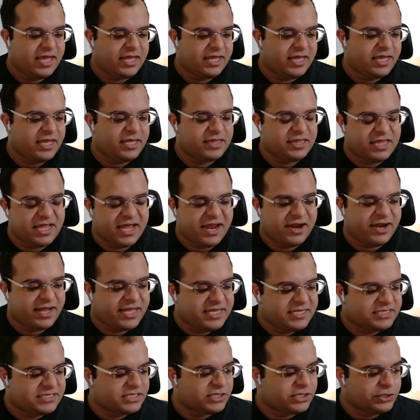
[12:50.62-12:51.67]
there
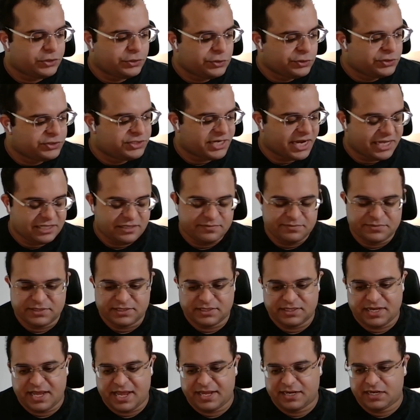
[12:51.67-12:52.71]
is a huge element,
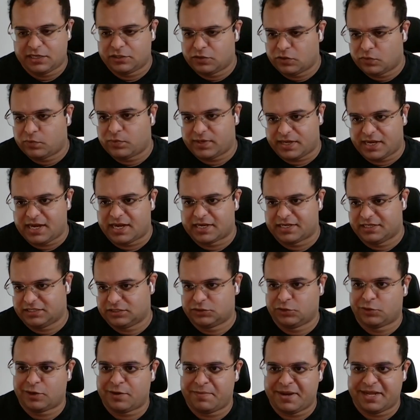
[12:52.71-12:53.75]
and I know we are going to
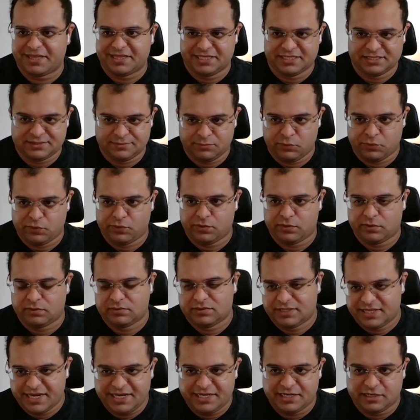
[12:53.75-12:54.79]
talk about this more
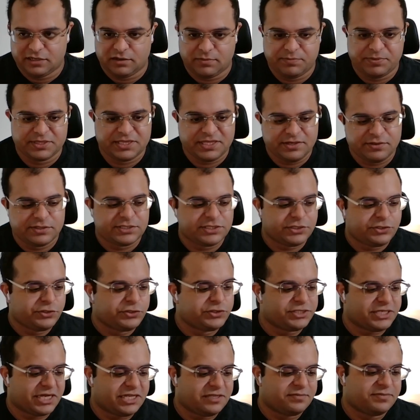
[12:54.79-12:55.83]
later, but there is a huge
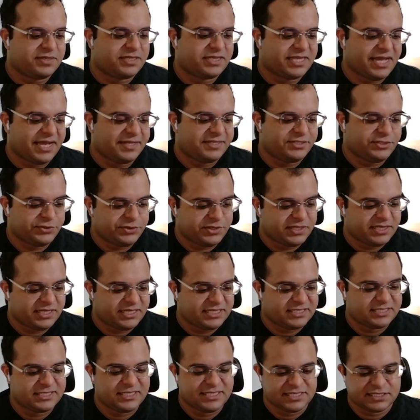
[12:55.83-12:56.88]
element that during
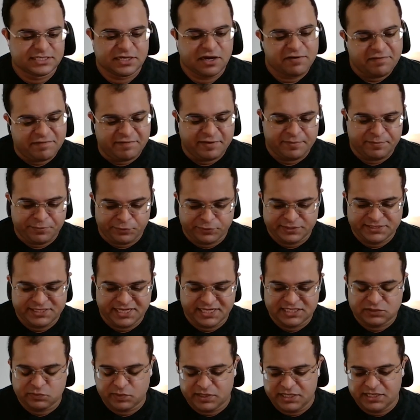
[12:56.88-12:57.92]
this discovery
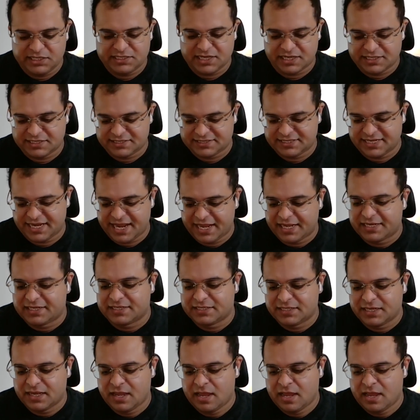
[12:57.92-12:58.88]
process, we need to understand